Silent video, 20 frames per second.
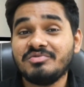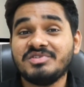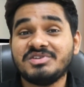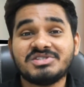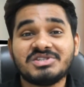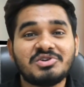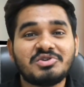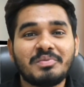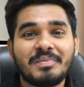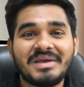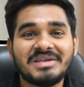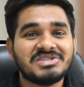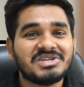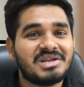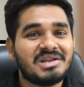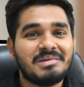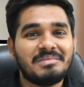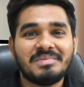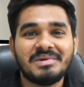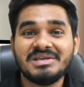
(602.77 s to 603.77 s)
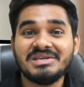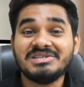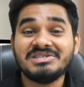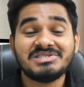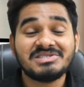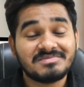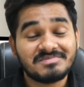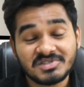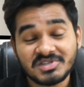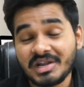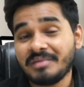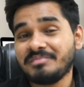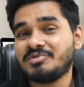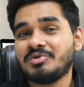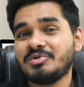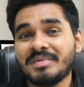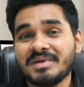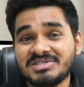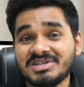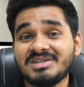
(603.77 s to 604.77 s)
you are a new visitor to my channel, please
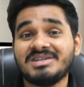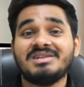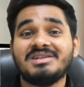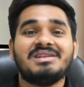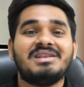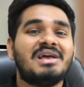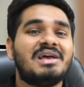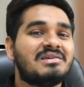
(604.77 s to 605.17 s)
subscribe to my